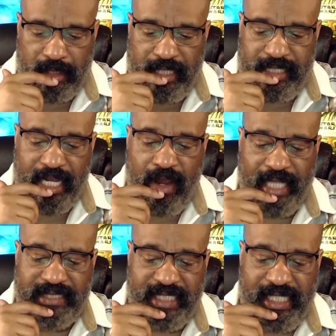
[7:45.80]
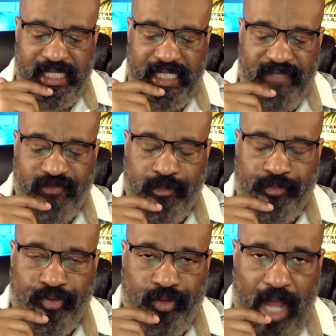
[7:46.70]
Dare I say even
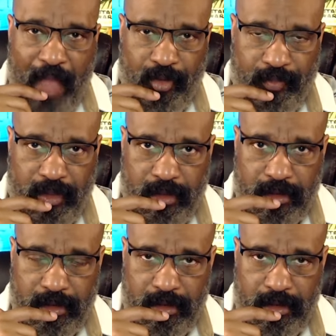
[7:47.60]
probable.